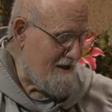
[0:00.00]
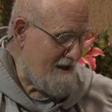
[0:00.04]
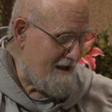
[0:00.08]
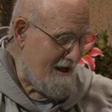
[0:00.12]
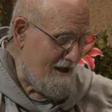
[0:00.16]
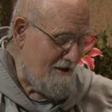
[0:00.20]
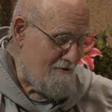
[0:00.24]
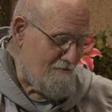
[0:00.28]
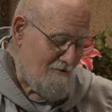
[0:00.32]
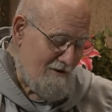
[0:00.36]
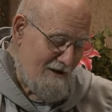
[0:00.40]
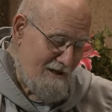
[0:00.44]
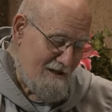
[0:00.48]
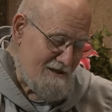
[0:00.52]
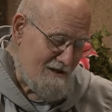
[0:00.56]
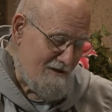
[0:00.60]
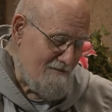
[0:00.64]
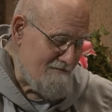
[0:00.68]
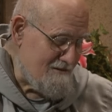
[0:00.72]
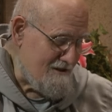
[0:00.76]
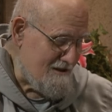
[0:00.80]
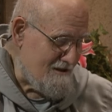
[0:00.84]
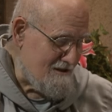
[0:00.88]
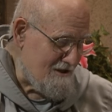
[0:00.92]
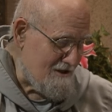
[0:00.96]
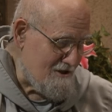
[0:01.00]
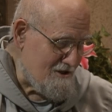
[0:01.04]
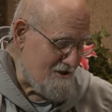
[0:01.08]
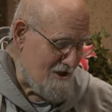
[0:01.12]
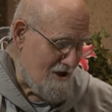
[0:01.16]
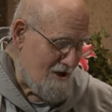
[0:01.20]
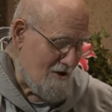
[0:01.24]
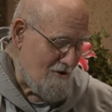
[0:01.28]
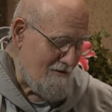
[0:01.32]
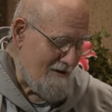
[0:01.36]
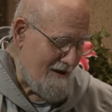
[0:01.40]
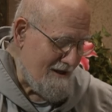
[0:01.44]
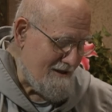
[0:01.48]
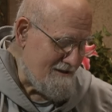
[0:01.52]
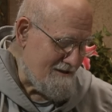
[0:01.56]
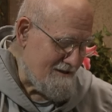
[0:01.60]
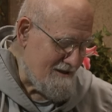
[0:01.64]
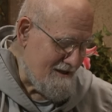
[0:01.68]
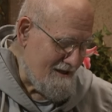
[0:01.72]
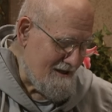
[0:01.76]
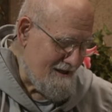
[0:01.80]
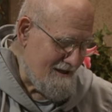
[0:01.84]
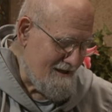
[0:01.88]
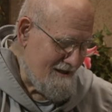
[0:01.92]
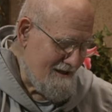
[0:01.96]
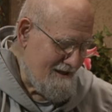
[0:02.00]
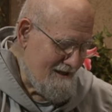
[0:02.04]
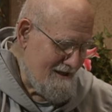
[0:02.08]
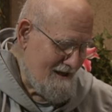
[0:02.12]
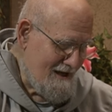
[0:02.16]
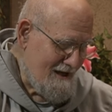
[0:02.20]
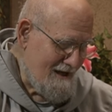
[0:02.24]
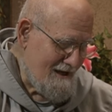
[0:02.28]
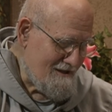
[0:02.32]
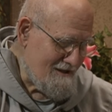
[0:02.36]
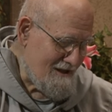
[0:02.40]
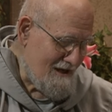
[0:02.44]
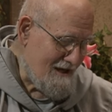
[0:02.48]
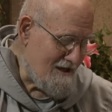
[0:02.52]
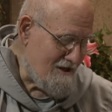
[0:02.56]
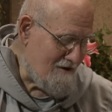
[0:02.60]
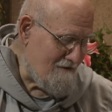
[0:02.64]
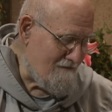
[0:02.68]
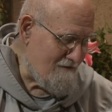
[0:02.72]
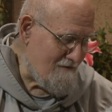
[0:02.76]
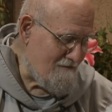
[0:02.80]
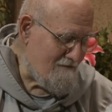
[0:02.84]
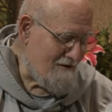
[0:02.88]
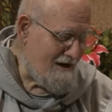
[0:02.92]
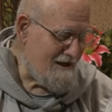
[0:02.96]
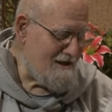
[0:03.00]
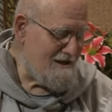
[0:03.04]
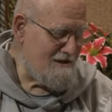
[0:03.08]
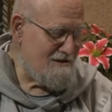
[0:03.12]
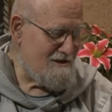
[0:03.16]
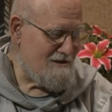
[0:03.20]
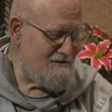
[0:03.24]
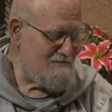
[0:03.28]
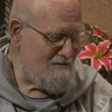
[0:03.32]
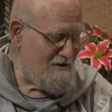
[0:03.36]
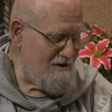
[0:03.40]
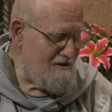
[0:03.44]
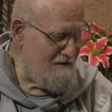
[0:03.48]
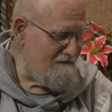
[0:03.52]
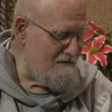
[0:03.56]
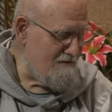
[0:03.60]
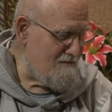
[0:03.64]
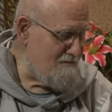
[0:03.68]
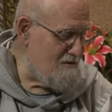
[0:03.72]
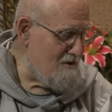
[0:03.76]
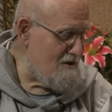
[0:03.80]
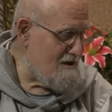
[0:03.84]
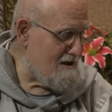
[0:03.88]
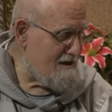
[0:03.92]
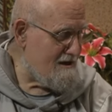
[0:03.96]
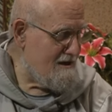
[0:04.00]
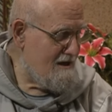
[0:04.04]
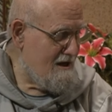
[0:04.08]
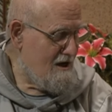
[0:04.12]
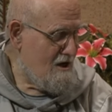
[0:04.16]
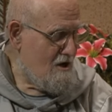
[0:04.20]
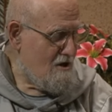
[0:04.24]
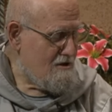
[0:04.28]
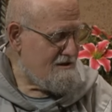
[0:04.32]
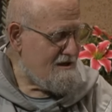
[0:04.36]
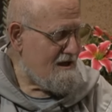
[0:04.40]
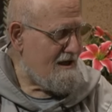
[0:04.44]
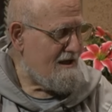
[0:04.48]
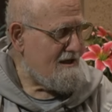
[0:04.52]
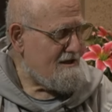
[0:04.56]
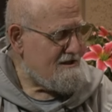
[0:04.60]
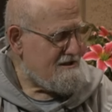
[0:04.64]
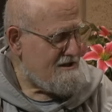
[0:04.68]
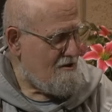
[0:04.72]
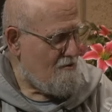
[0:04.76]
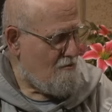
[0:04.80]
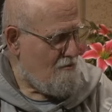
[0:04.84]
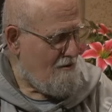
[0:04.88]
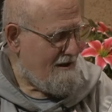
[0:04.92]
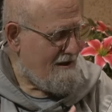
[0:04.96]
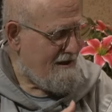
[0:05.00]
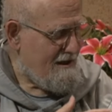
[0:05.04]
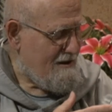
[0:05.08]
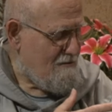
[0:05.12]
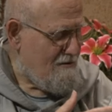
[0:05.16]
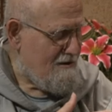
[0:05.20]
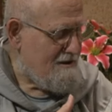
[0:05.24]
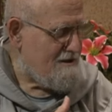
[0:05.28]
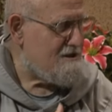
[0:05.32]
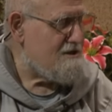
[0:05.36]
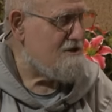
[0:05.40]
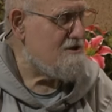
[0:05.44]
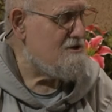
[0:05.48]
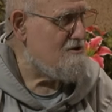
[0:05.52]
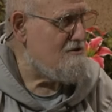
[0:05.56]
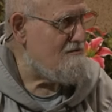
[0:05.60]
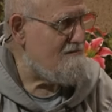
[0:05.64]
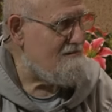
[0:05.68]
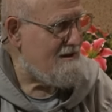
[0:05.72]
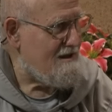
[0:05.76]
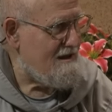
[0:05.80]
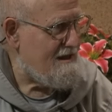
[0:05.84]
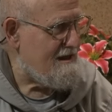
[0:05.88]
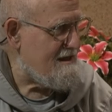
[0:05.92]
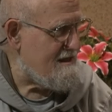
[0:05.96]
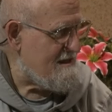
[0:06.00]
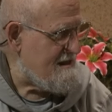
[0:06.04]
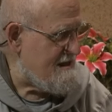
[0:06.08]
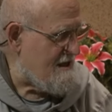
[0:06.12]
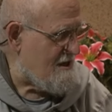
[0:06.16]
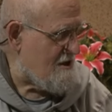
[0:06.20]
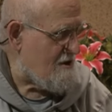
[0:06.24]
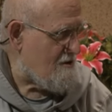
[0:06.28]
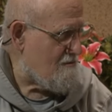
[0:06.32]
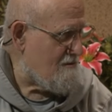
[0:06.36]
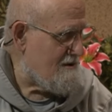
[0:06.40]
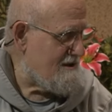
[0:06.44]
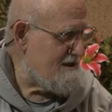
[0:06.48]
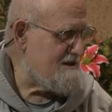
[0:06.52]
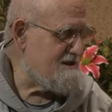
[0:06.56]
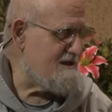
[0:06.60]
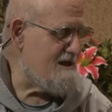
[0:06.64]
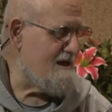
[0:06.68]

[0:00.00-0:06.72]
again, welcome to the show, and uh, uh, thank you for writing this beautiful book. Tell us, what was a Jubilee year? What does